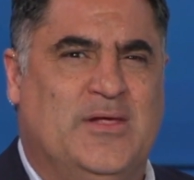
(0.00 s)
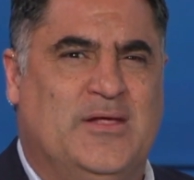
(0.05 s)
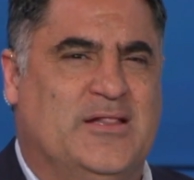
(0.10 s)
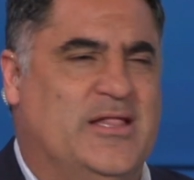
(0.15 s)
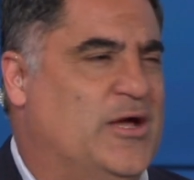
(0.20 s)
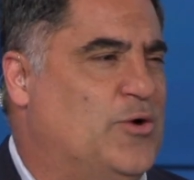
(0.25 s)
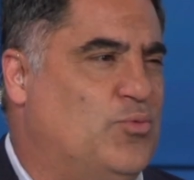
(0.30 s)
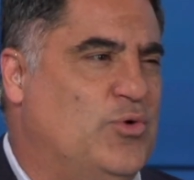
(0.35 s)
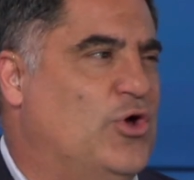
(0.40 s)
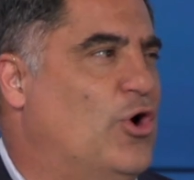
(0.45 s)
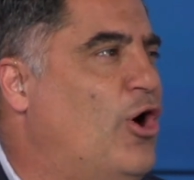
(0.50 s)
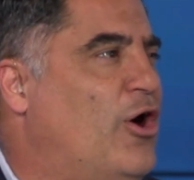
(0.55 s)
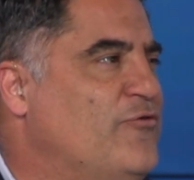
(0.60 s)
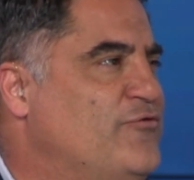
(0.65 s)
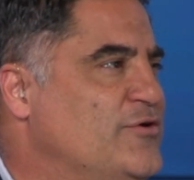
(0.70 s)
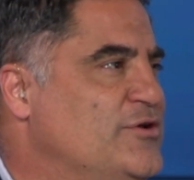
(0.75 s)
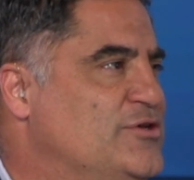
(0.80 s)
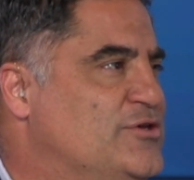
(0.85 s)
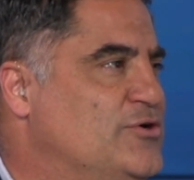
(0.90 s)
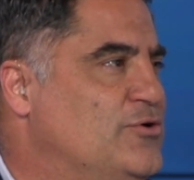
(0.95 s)
Like we
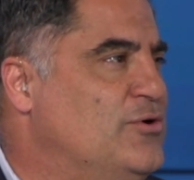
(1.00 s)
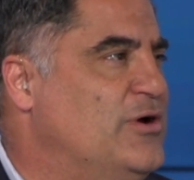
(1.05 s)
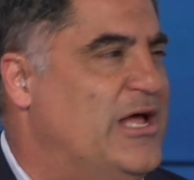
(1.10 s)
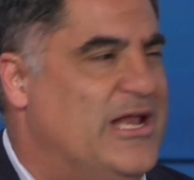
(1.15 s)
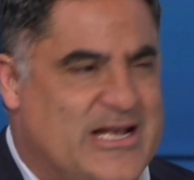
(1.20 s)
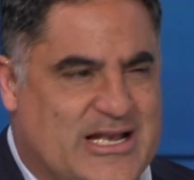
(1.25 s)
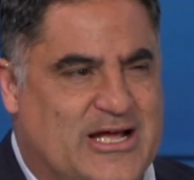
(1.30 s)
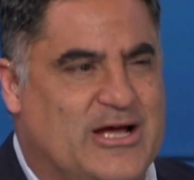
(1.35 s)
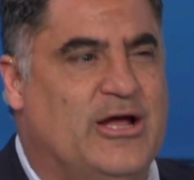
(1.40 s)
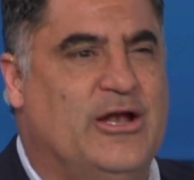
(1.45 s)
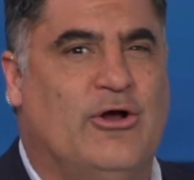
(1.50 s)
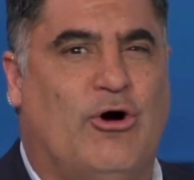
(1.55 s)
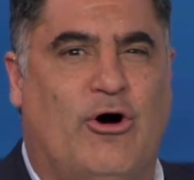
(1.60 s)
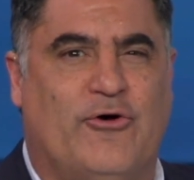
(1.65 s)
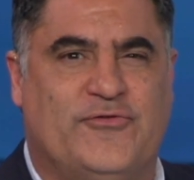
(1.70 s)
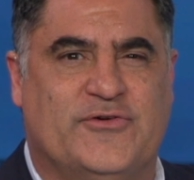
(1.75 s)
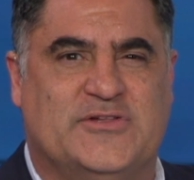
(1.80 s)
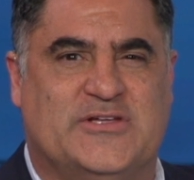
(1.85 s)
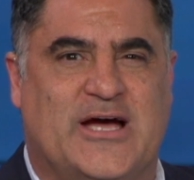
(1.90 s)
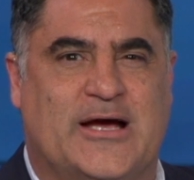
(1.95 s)
often do and, and
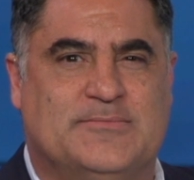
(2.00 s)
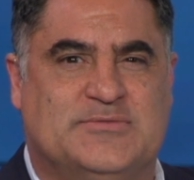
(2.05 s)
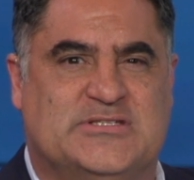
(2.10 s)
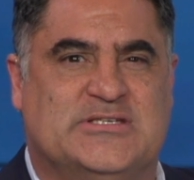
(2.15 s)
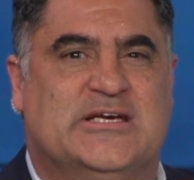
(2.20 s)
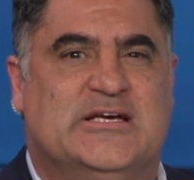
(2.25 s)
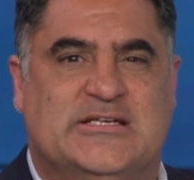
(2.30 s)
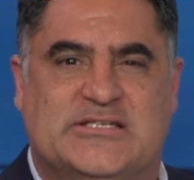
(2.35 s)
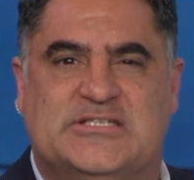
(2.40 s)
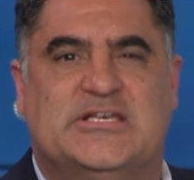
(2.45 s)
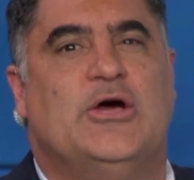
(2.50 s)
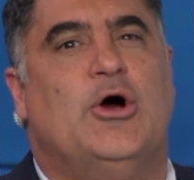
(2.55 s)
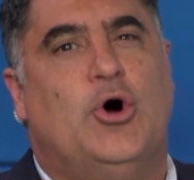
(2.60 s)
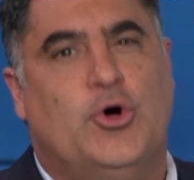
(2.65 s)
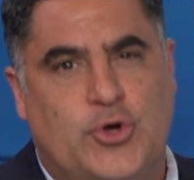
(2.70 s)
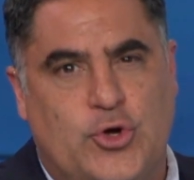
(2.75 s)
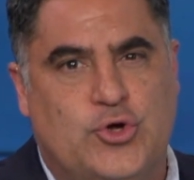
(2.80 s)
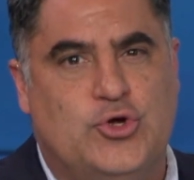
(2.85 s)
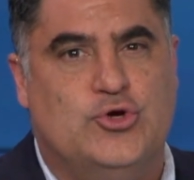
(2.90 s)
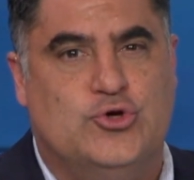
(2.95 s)
oftentimes say, "Oh
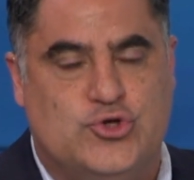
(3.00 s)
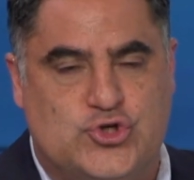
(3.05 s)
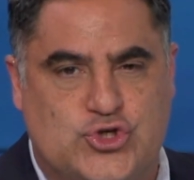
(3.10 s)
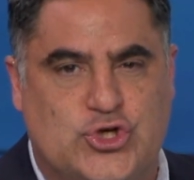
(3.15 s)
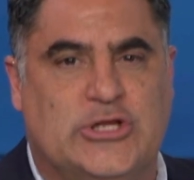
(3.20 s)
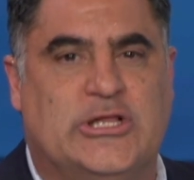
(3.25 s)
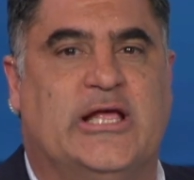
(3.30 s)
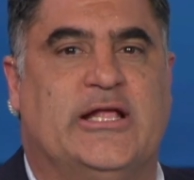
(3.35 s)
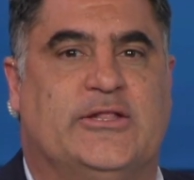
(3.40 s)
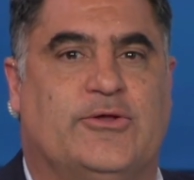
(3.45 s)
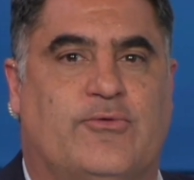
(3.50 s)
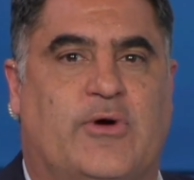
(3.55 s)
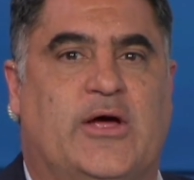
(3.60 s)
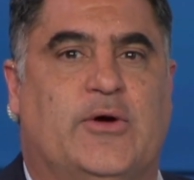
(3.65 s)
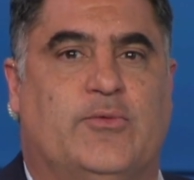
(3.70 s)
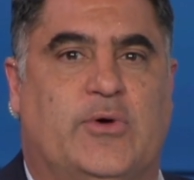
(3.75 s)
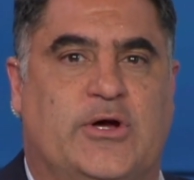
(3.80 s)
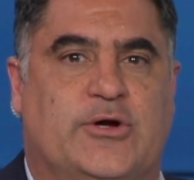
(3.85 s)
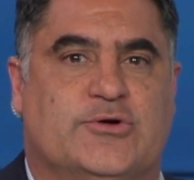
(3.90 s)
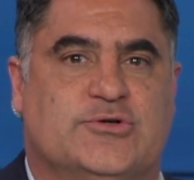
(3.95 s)
no, you should let the right
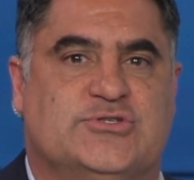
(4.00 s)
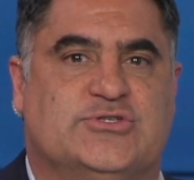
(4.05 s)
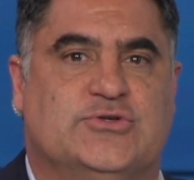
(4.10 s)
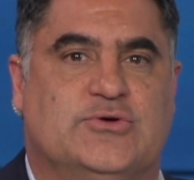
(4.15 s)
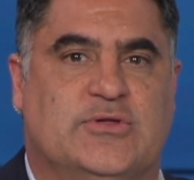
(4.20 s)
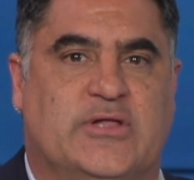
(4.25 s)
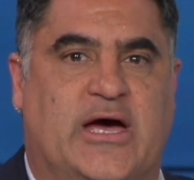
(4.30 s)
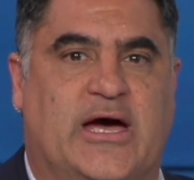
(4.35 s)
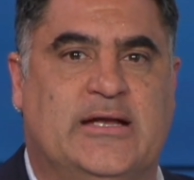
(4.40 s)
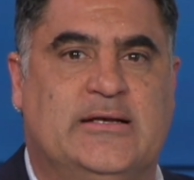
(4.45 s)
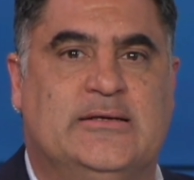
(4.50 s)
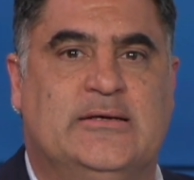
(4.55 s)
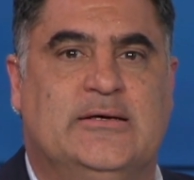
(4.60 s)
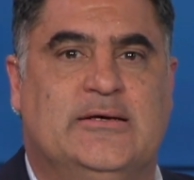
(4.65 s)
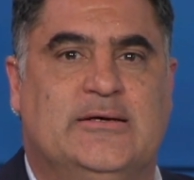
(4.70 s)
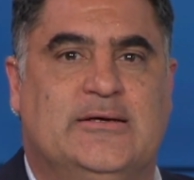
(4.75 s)
wingers do that."